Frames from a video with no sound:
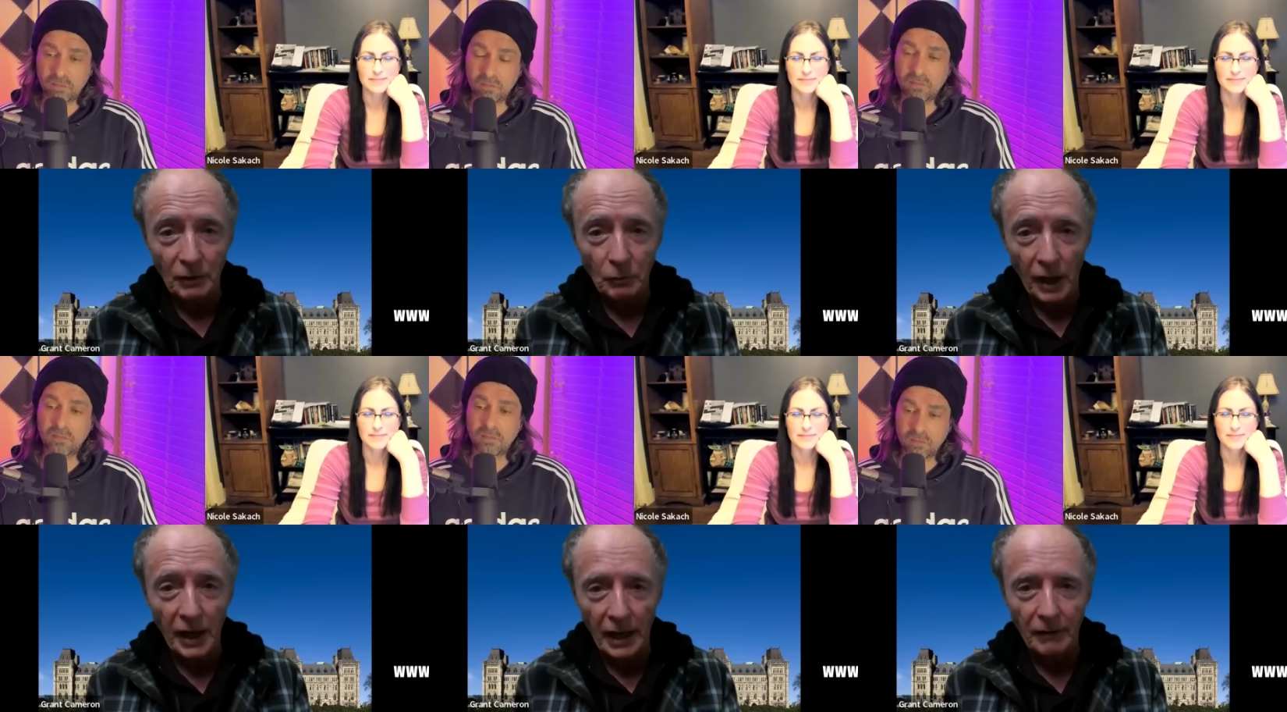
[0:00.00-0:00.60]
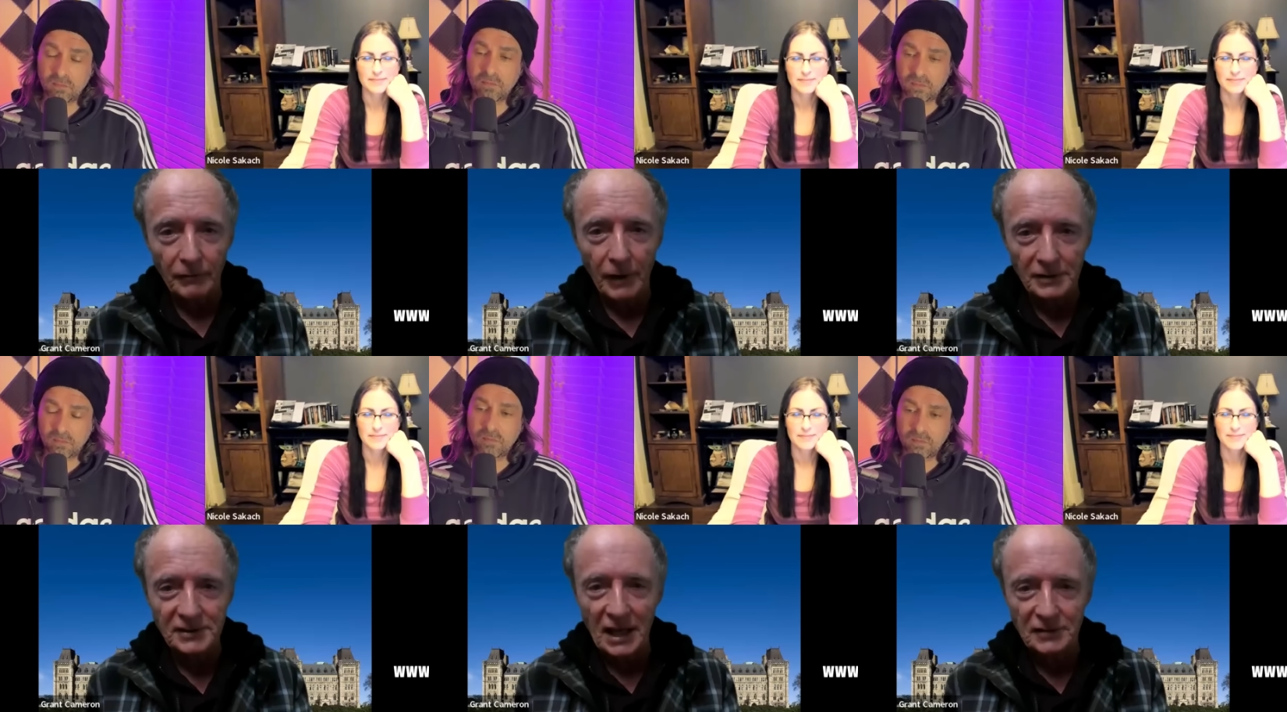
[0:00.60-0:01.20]
Speaker 1: like right out of
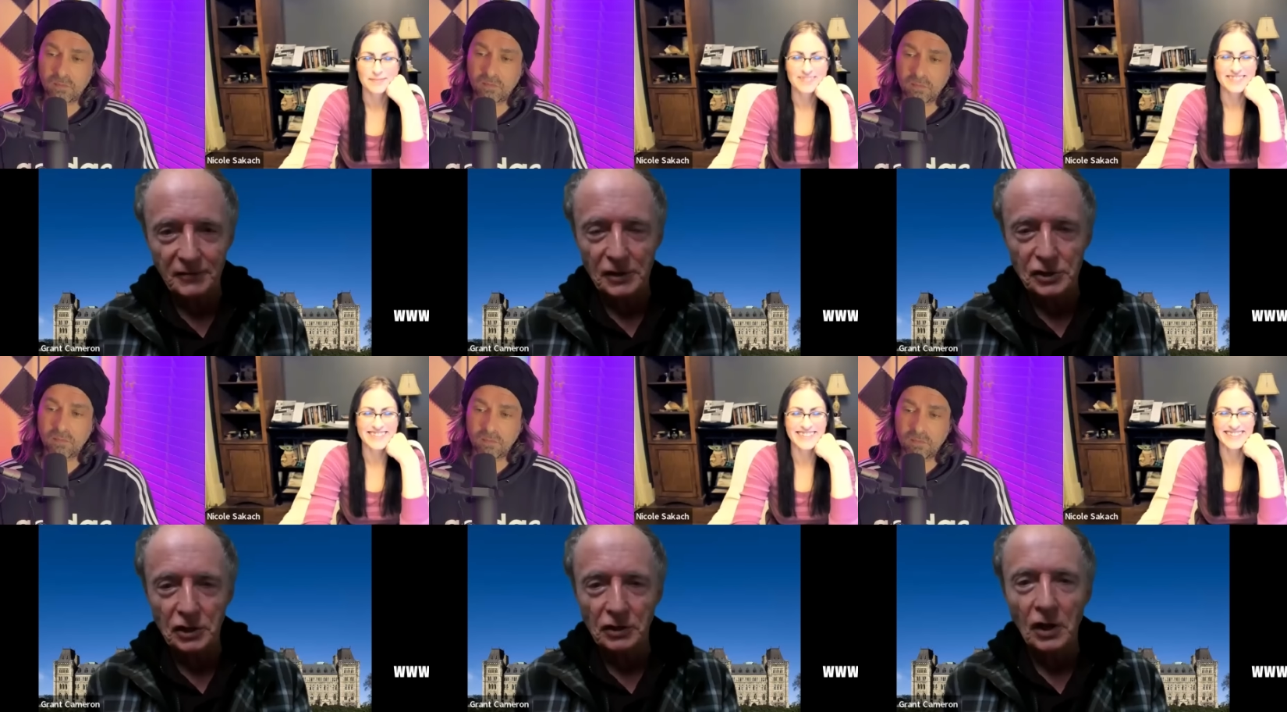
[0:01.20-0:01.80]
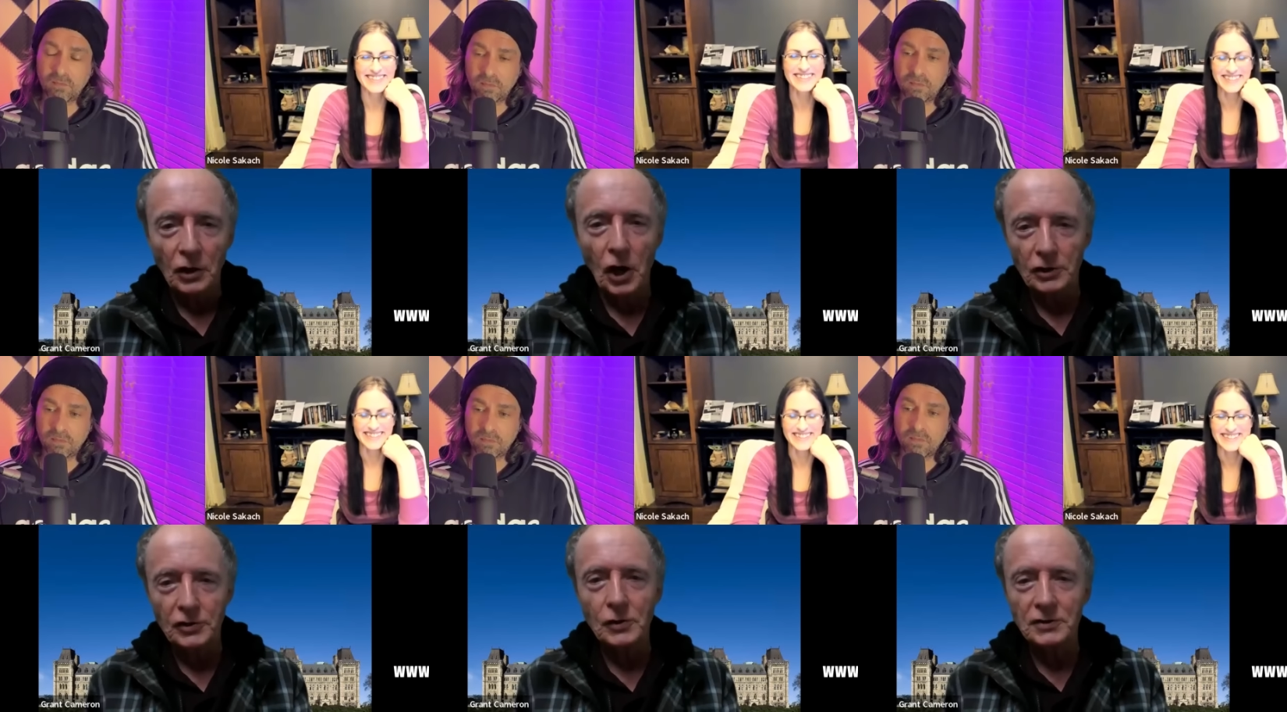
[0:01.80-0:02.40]
uh, science fiction
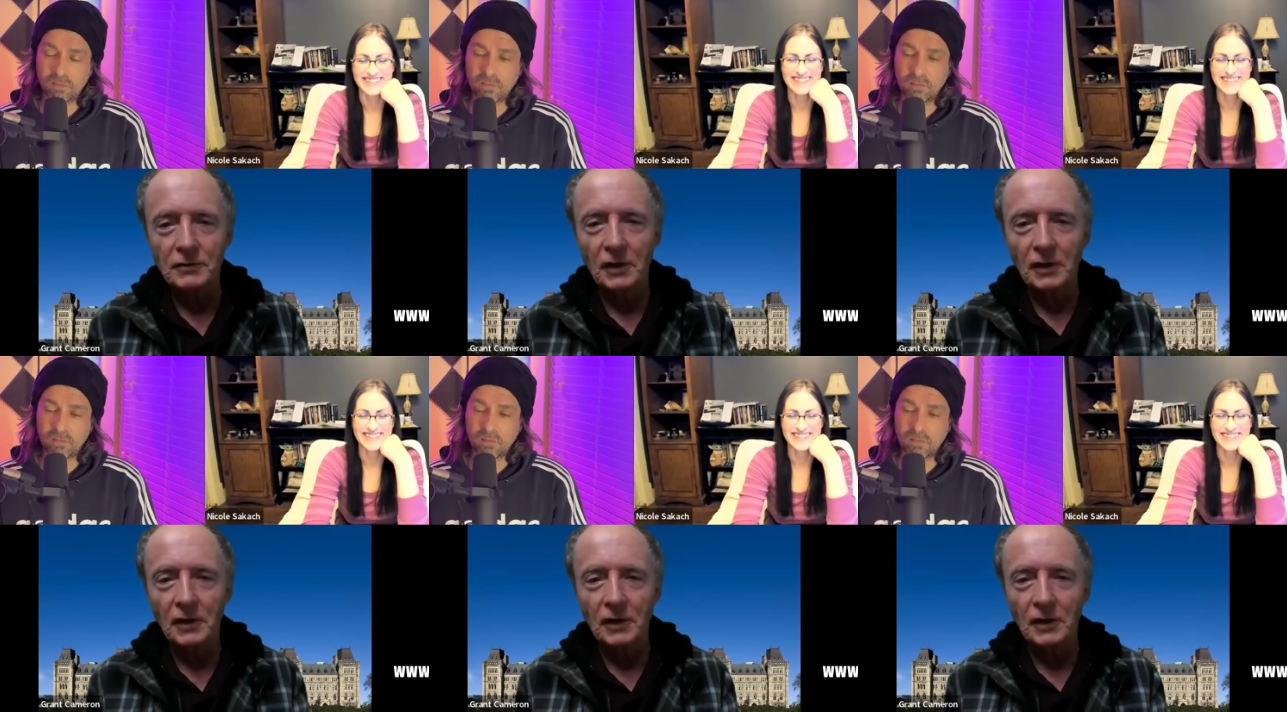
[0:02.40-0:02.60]
cartoons